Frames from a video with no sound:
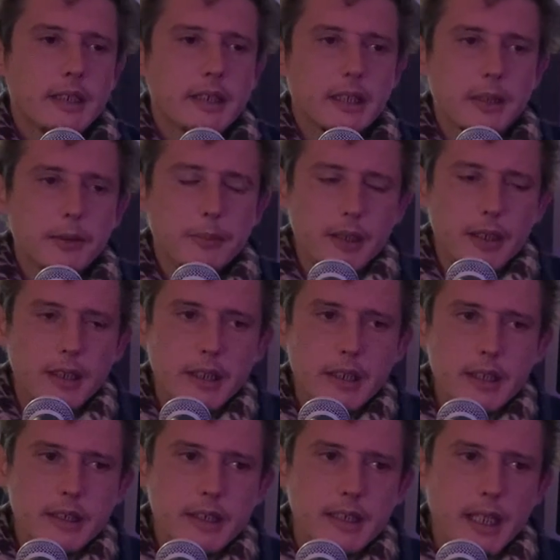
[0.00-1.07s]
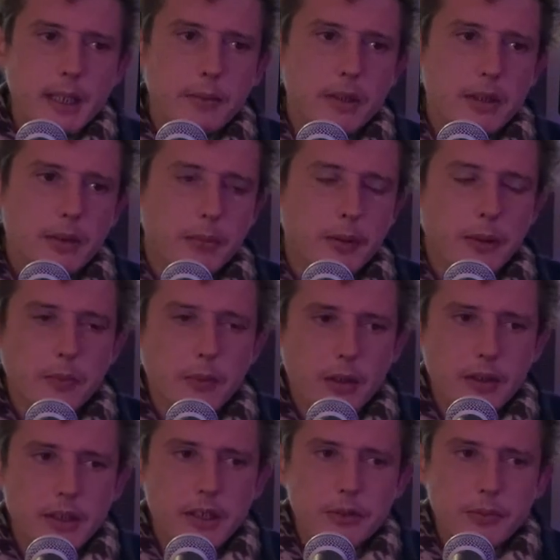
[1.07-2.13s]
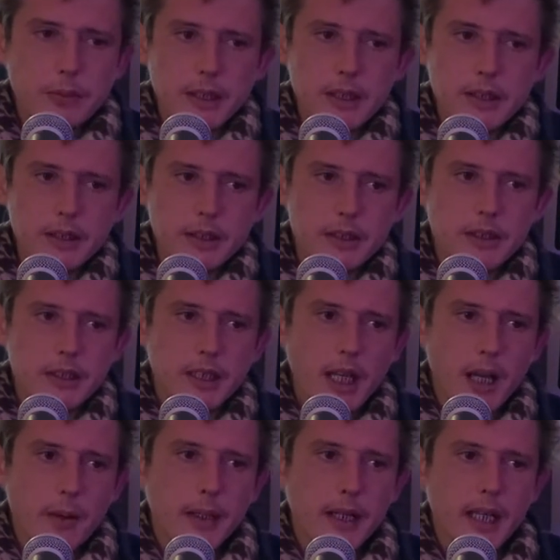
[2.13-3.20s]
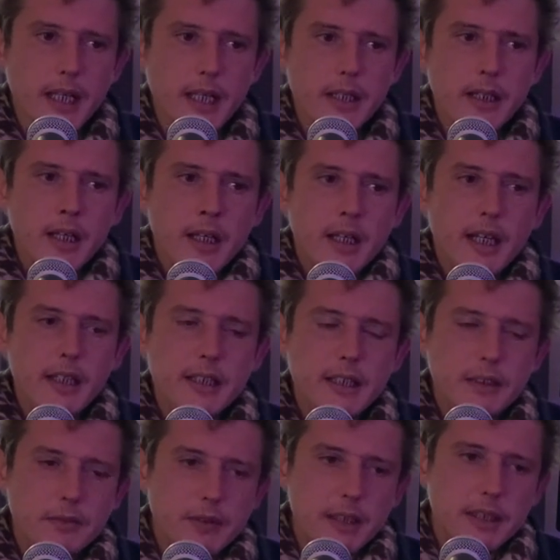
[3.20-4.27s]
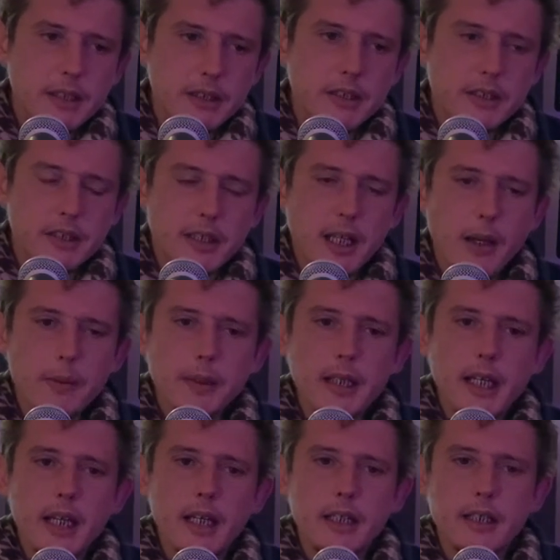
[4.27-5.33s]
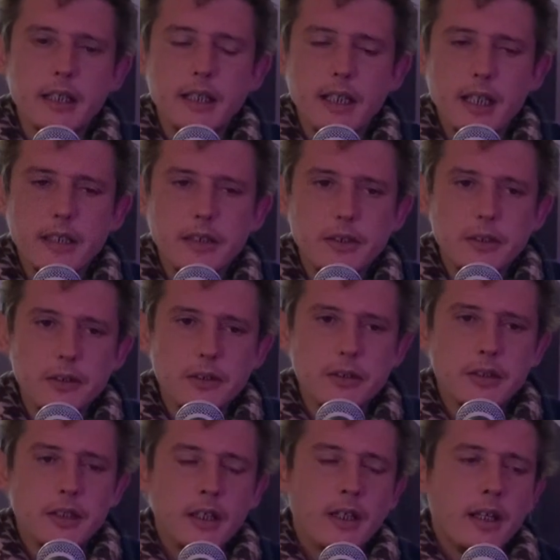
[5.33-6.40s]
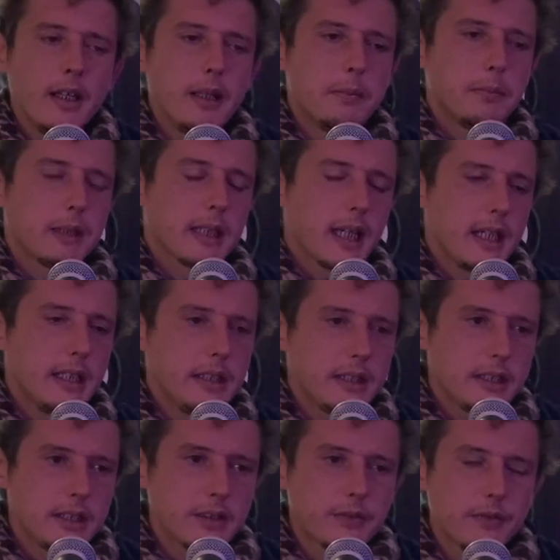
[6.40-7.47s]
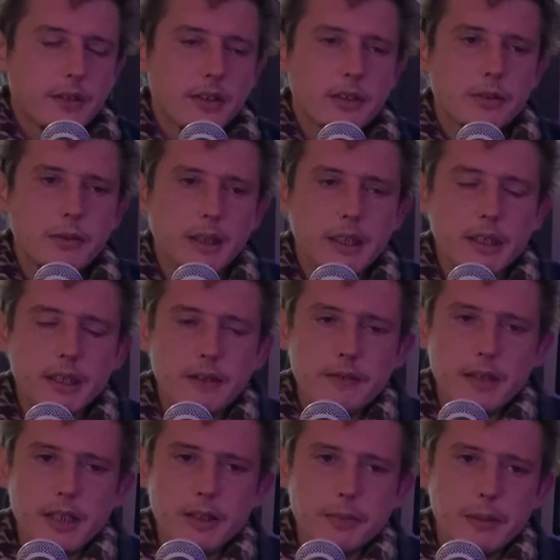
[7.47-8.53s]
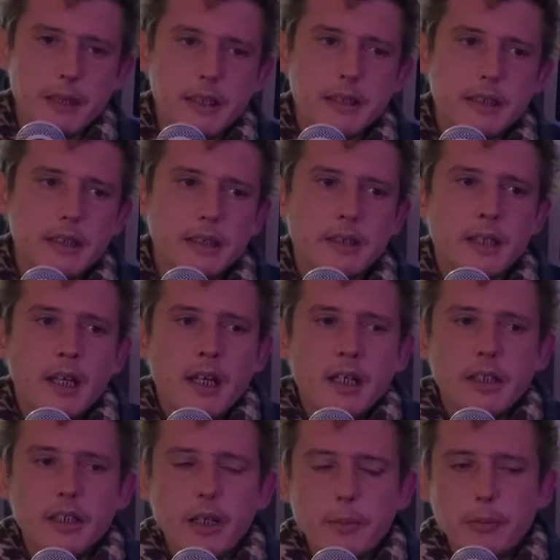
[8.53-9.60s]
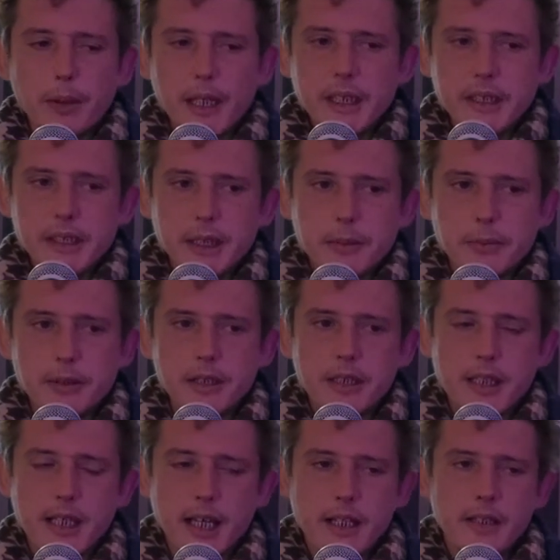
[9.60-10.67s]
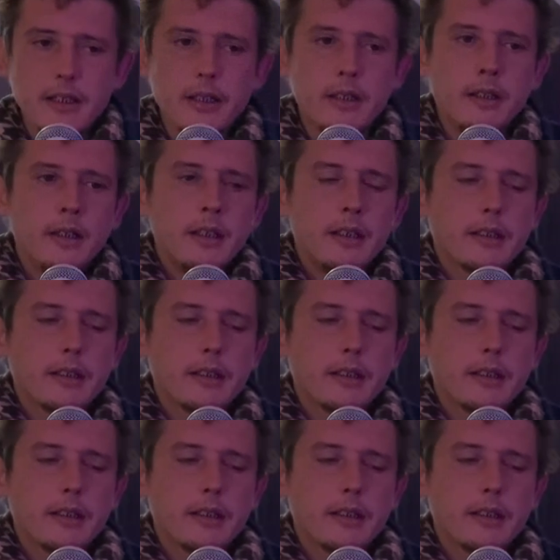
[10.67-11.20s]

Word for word: as a community to say whether we want this research to go ahead. And this research is going ahead and it has huge implications for the direction of our species. You know, brain chips are the other